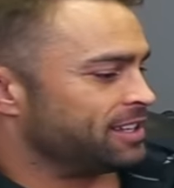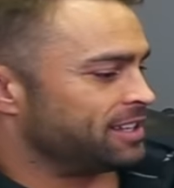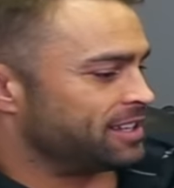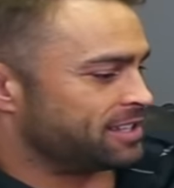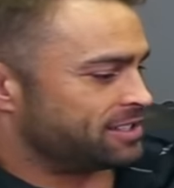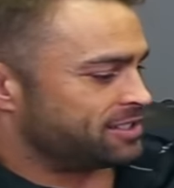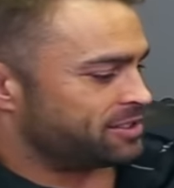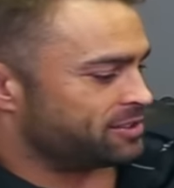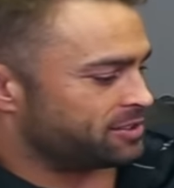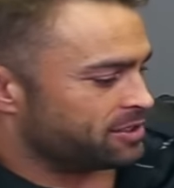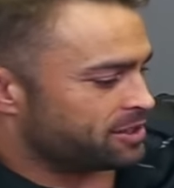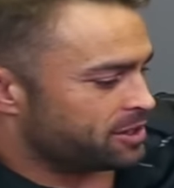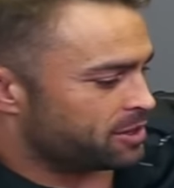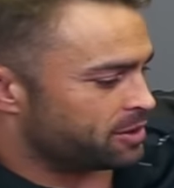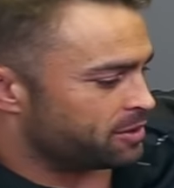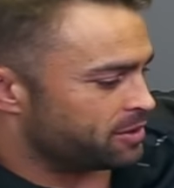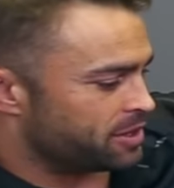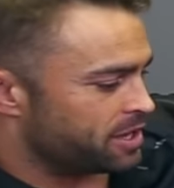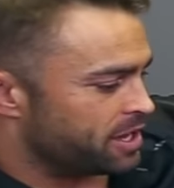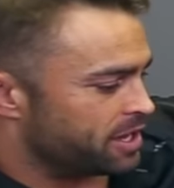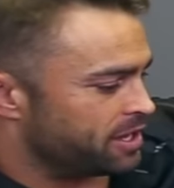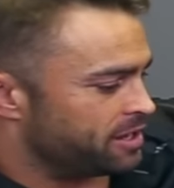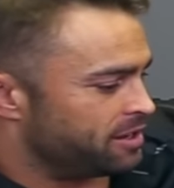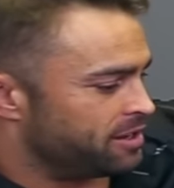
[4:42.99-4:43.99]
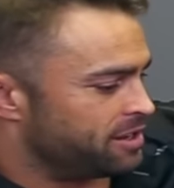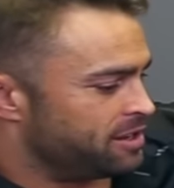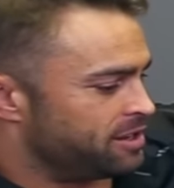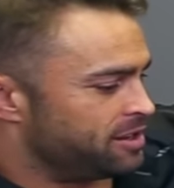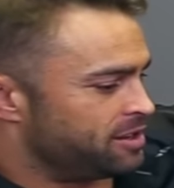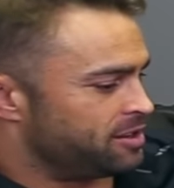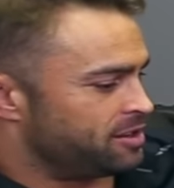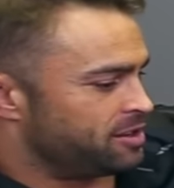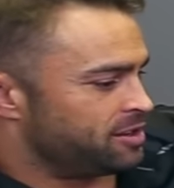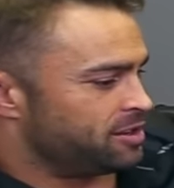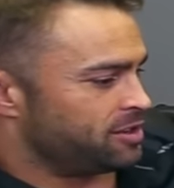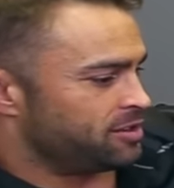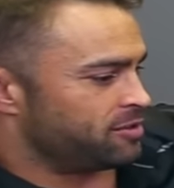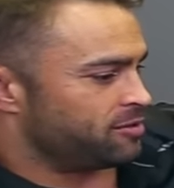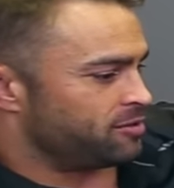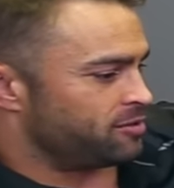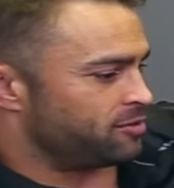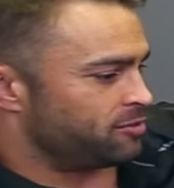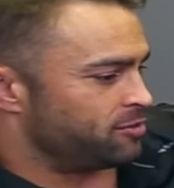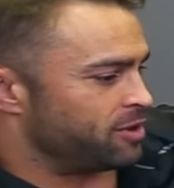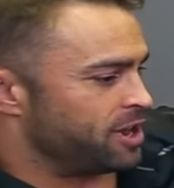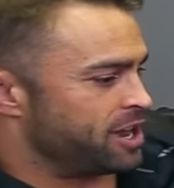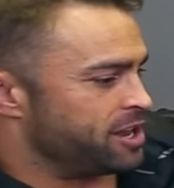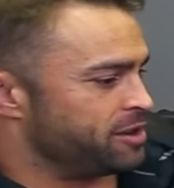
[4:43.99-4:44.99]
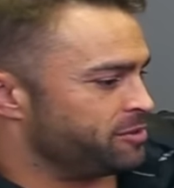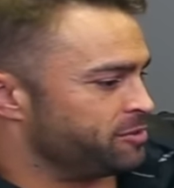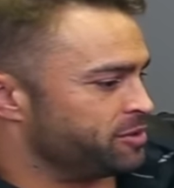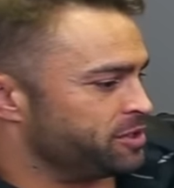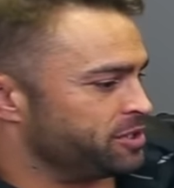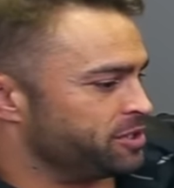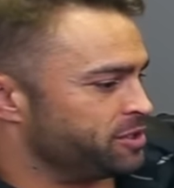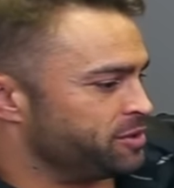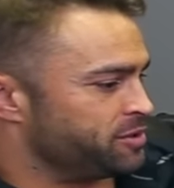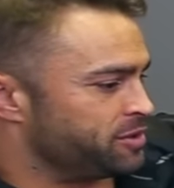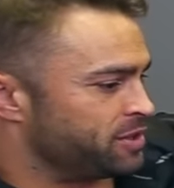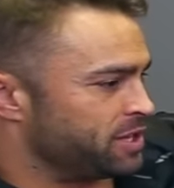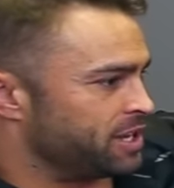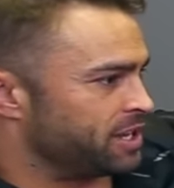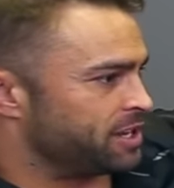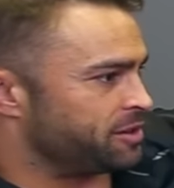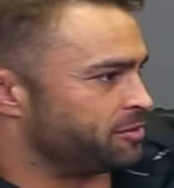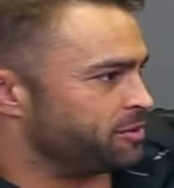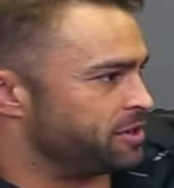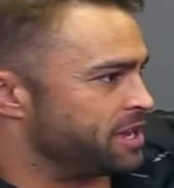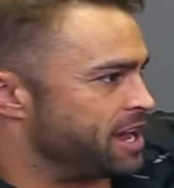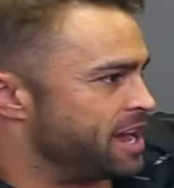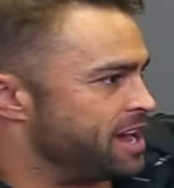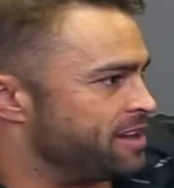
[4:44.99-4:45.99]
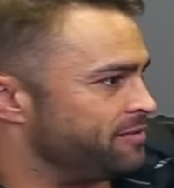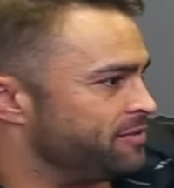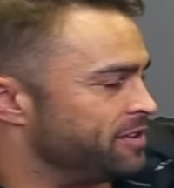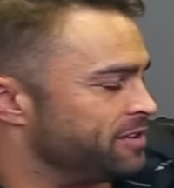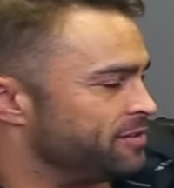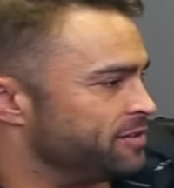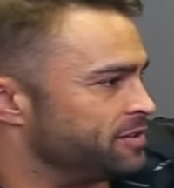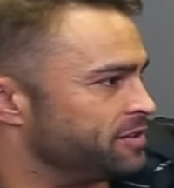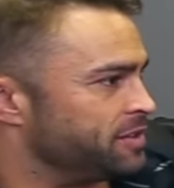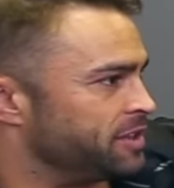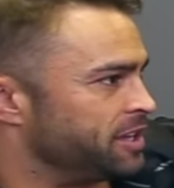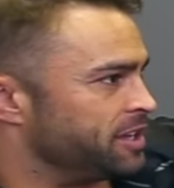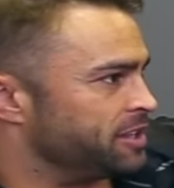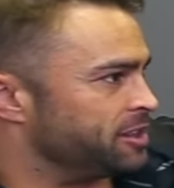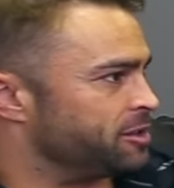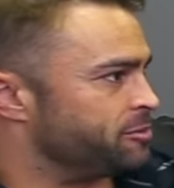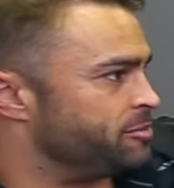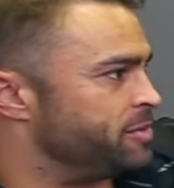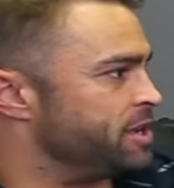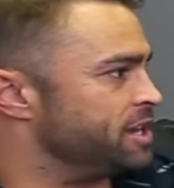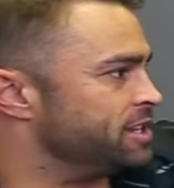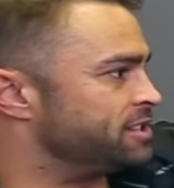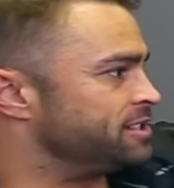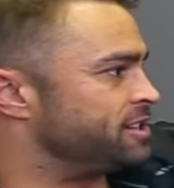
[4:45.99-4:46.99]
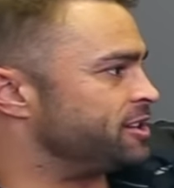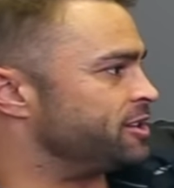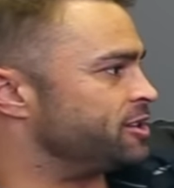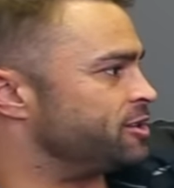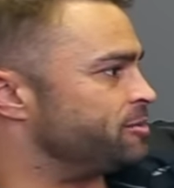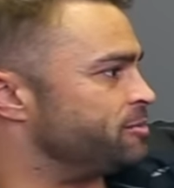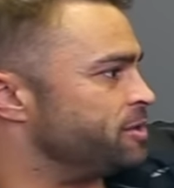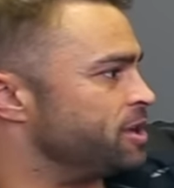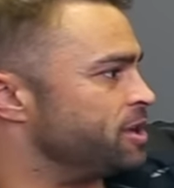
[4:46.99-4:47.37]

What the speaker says: lets you know that right when you think we have everything the best here in